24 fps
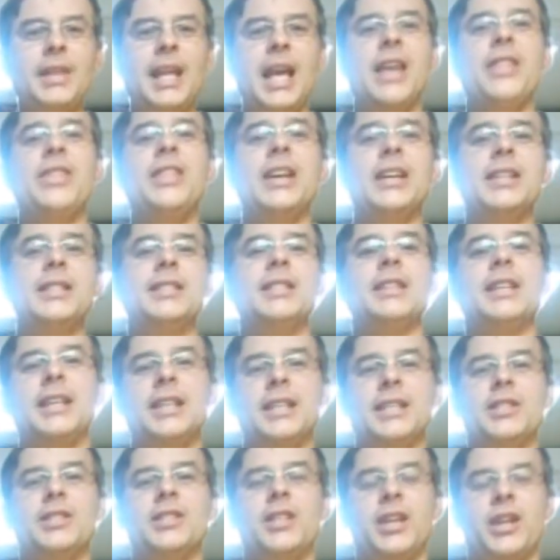And this
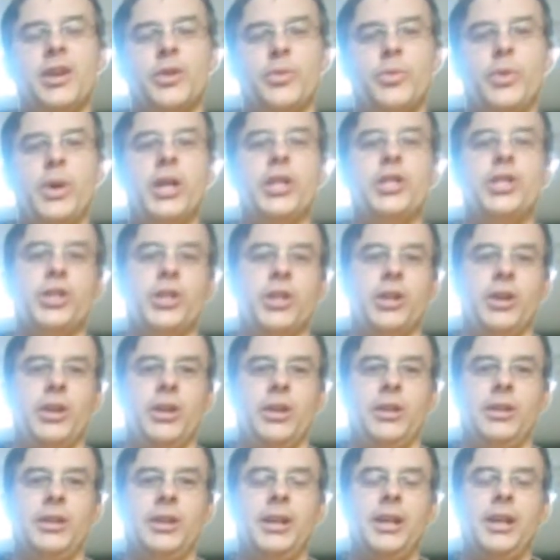is the
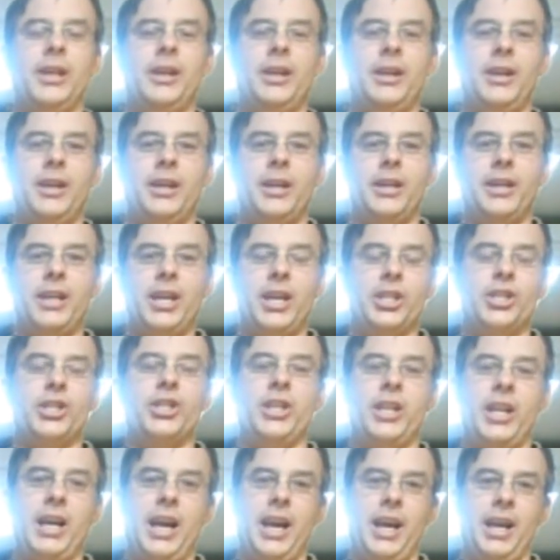original
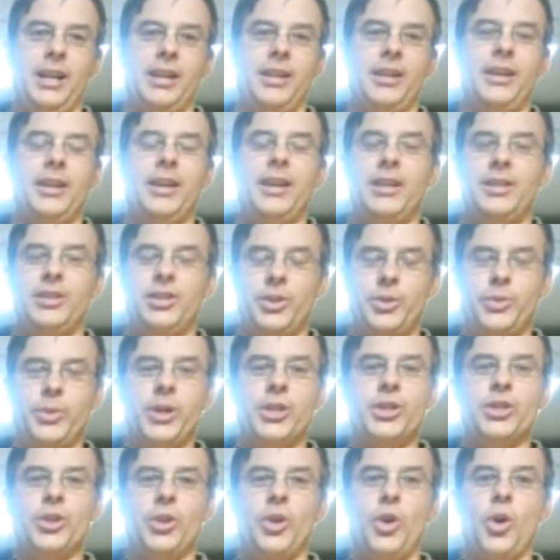KitchenAid. It's the
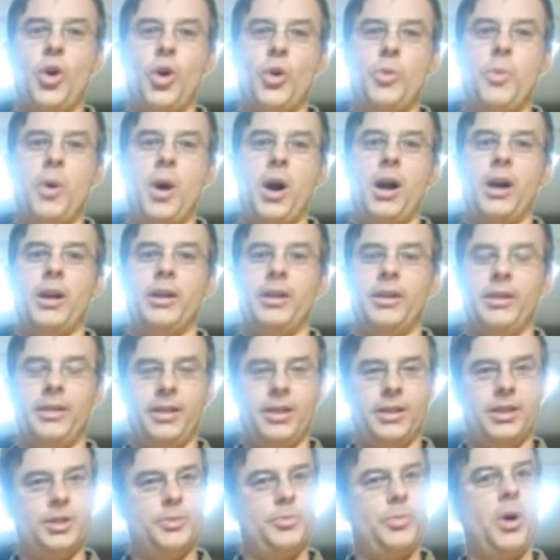original Hobart
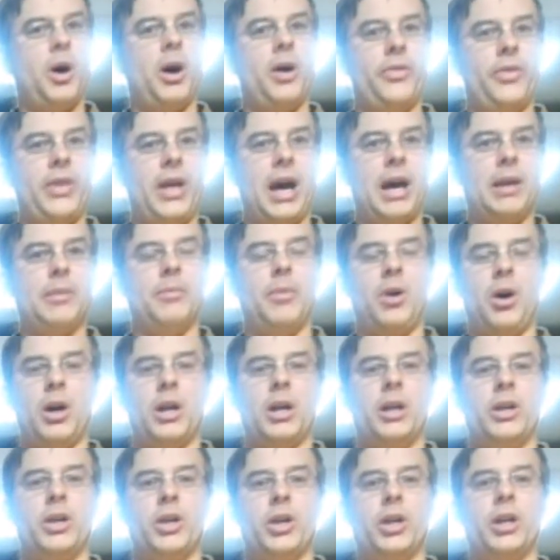that spawned that
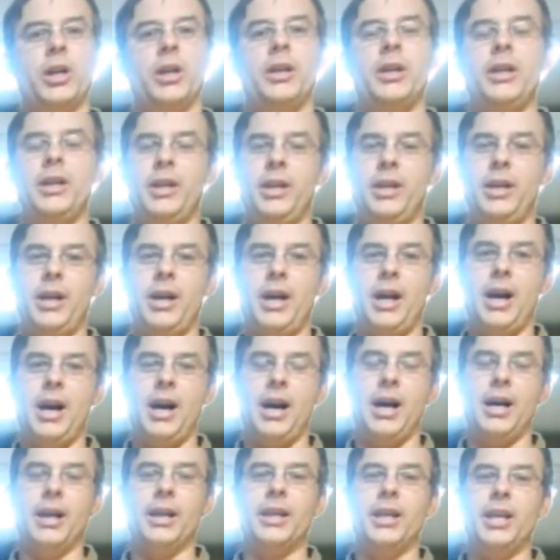moniker,
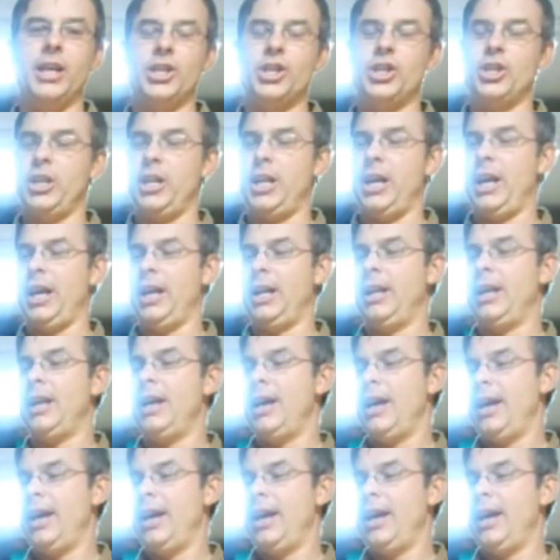KitchenAid.